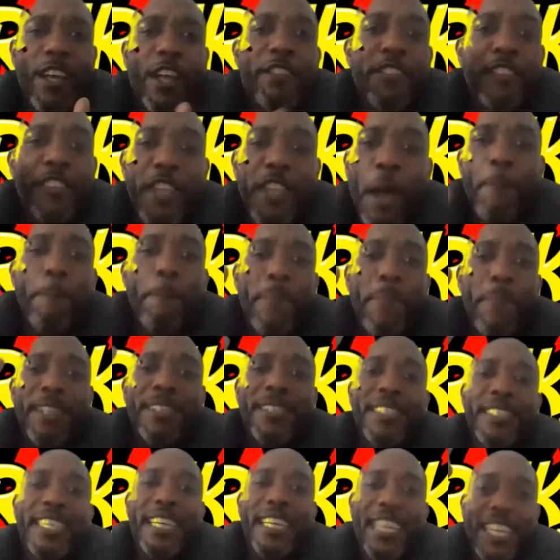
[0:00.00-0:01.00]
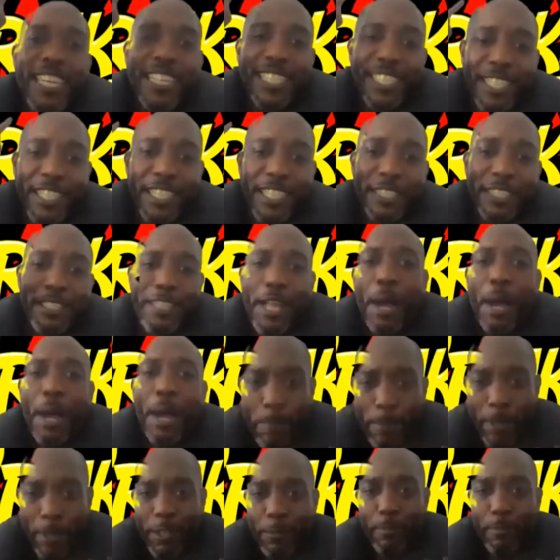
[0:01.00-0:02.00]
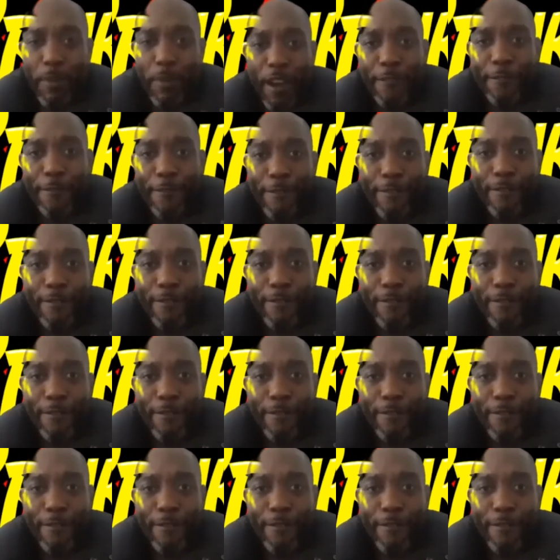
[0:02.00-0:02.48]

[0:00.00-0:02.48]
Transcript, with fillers: Numbers is numbers, bro.